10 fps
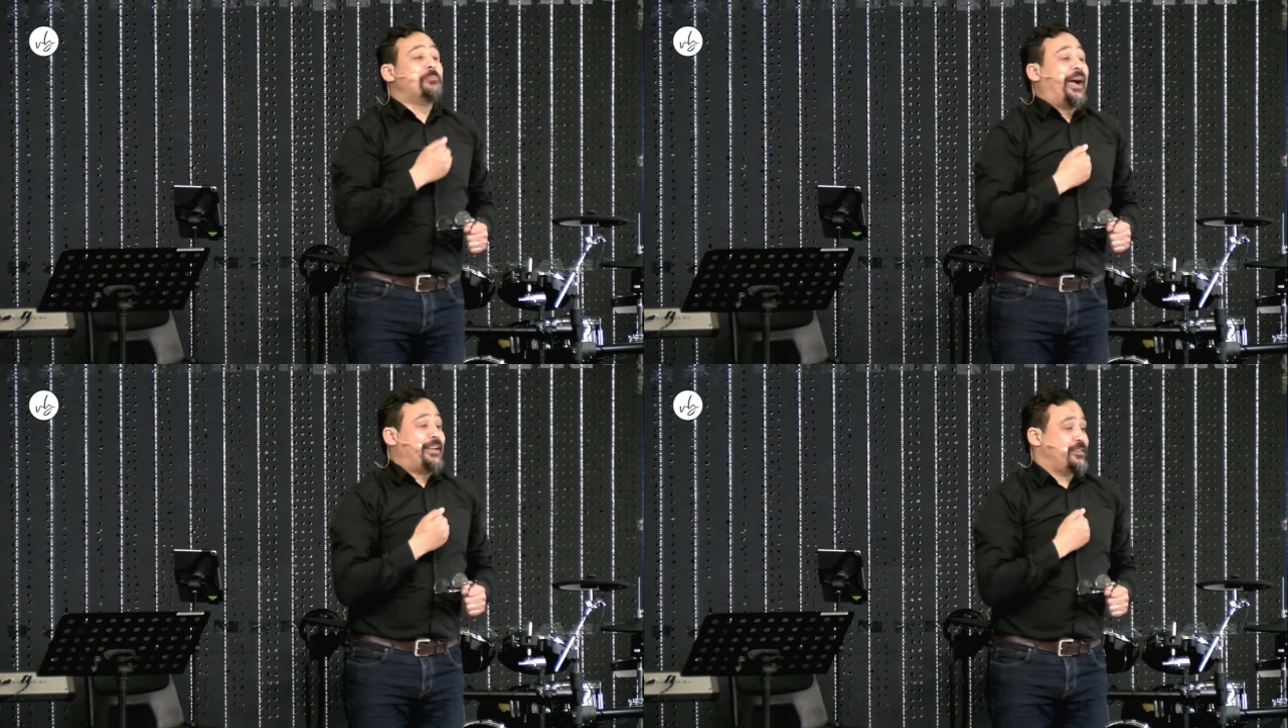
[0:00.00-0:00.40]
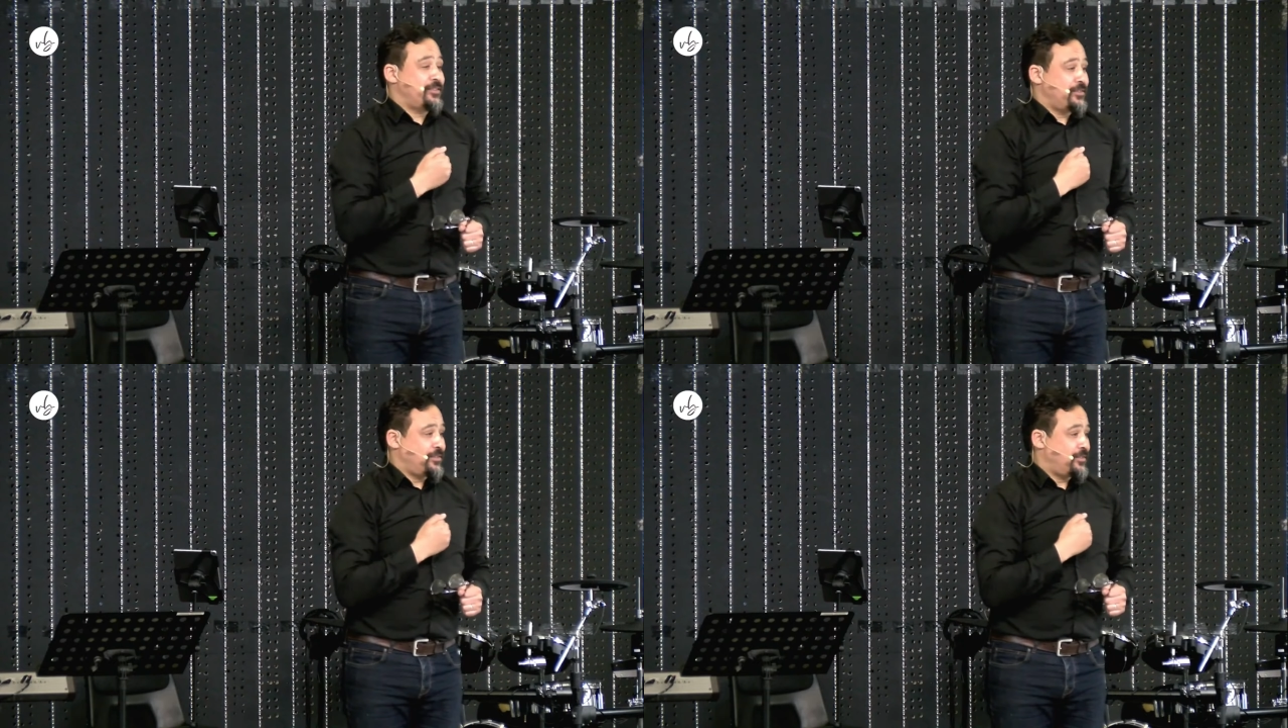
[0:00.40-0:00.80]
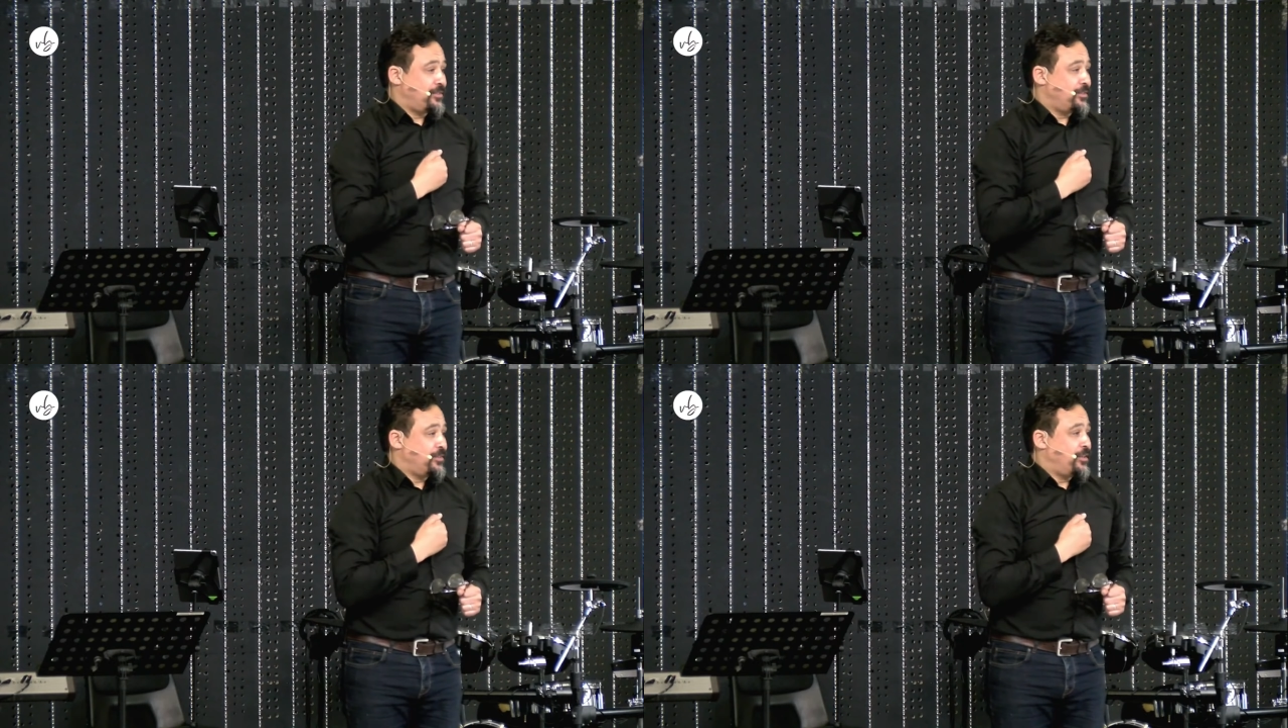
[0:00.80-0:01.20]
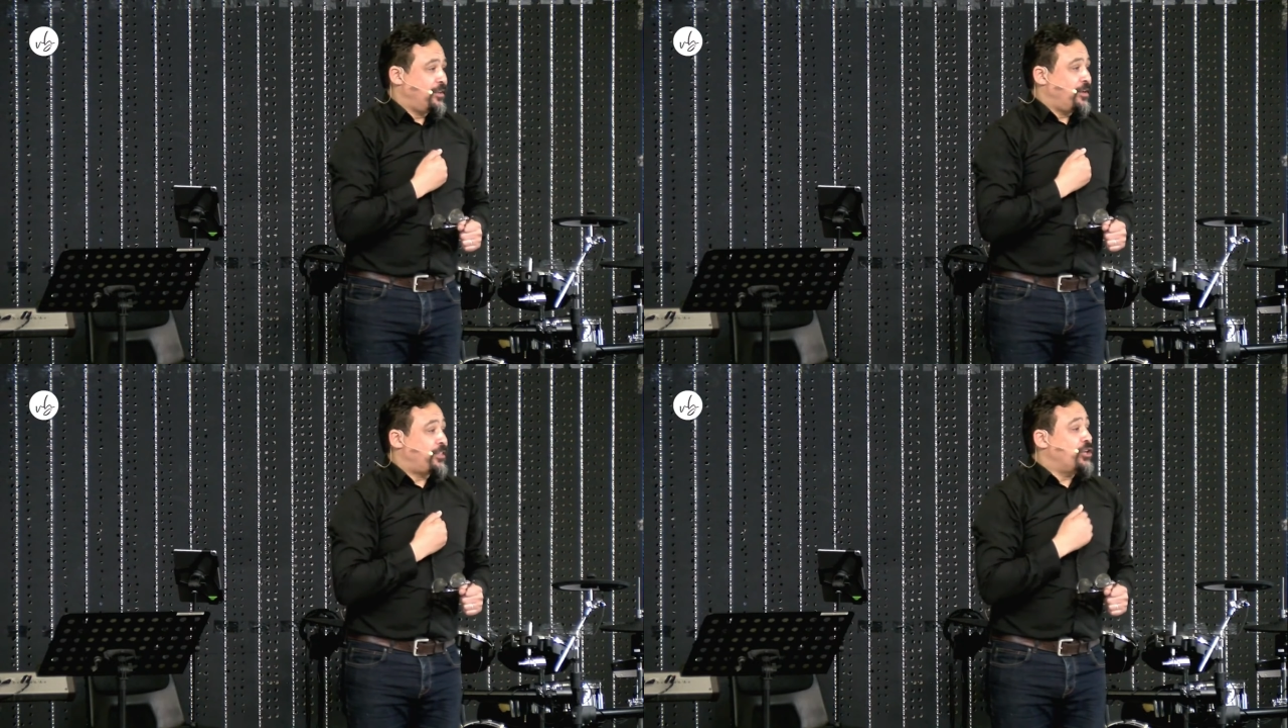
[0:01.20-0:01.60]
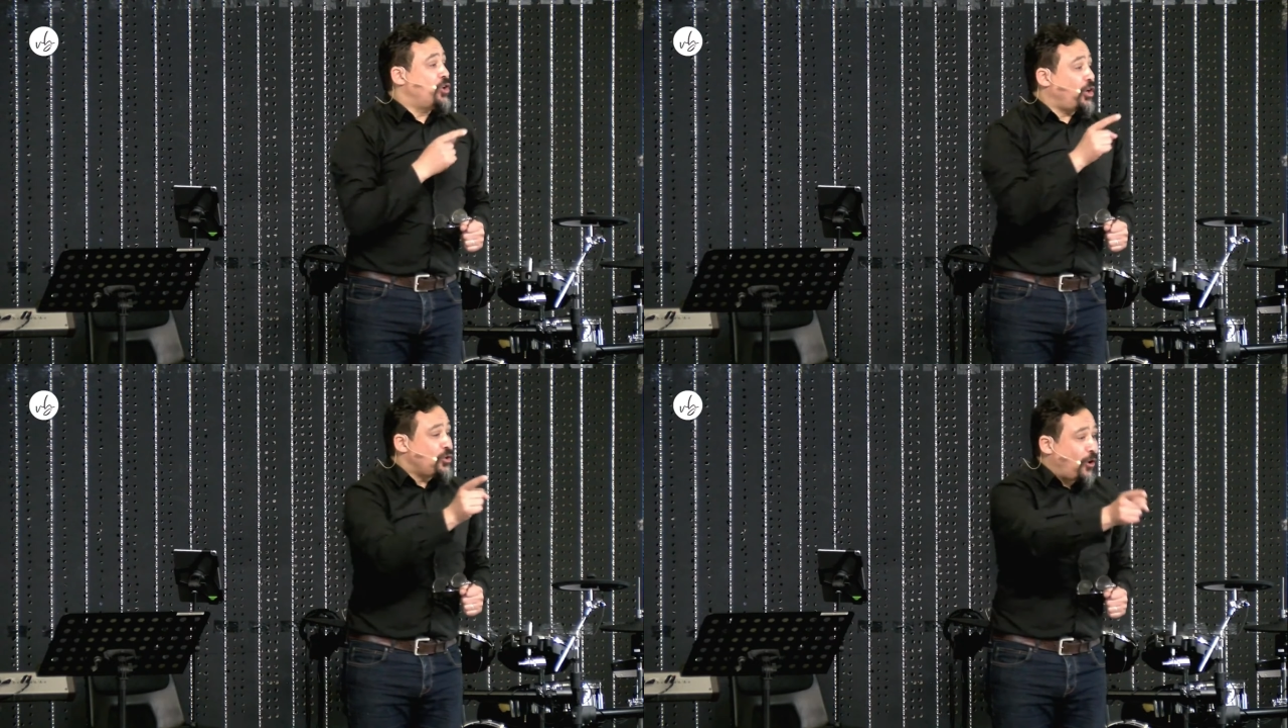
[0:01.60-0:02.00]
mine. They're
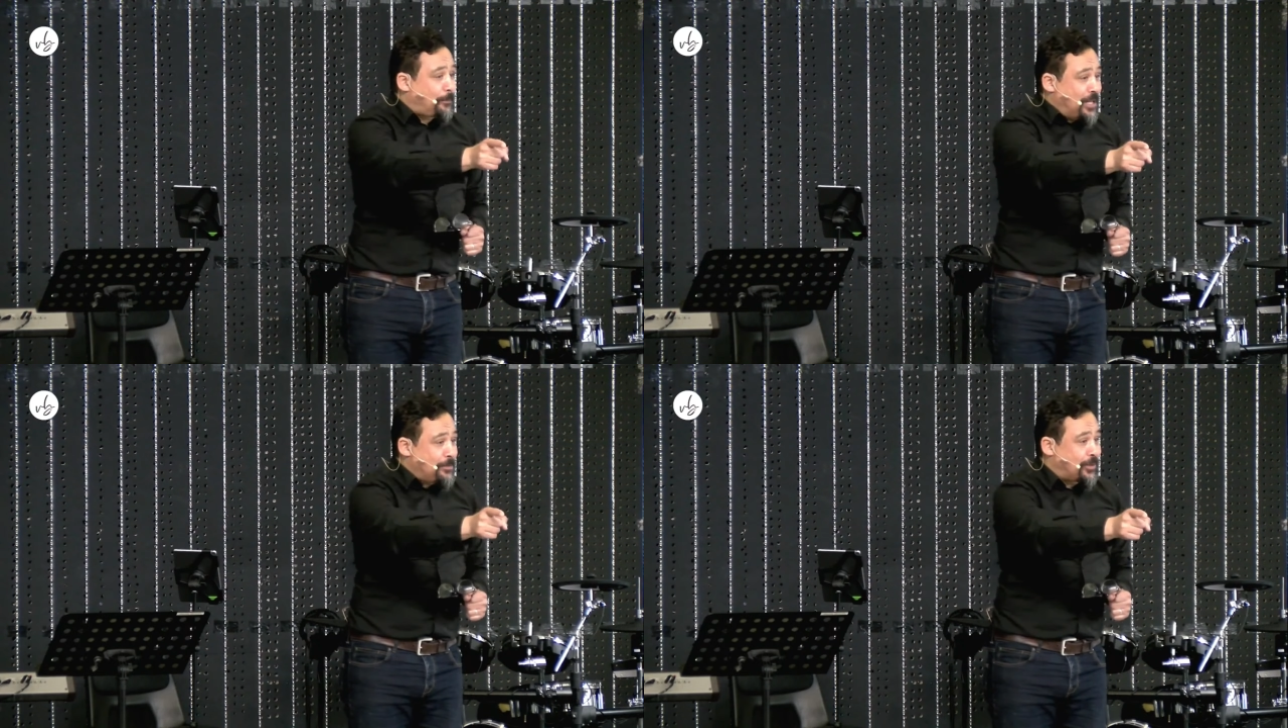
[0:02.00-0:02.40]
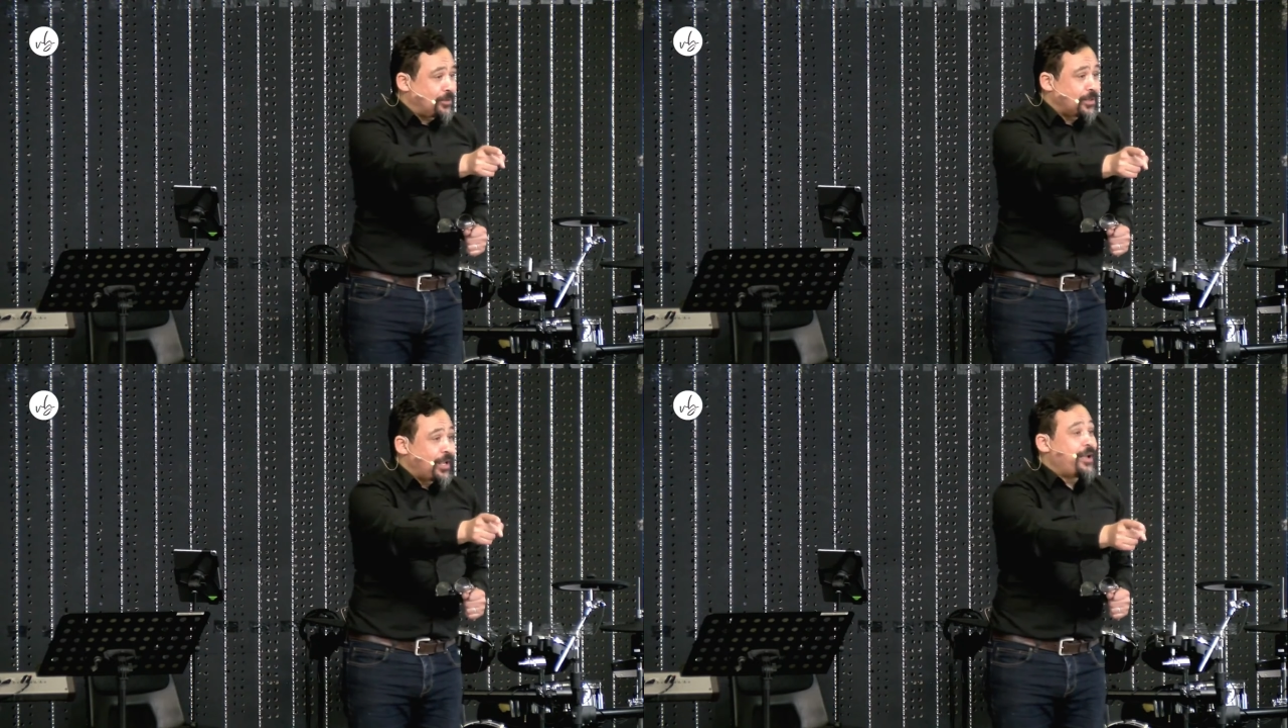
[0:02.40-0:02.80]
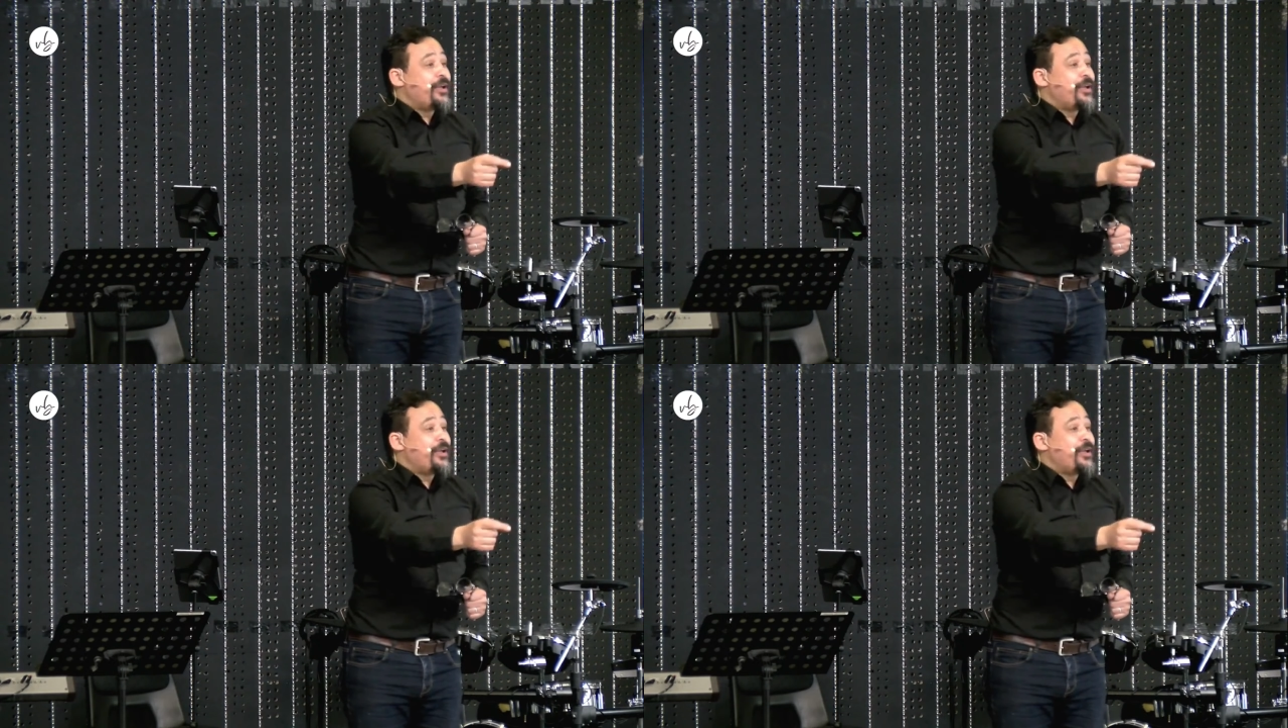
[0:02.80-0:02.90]
not your people,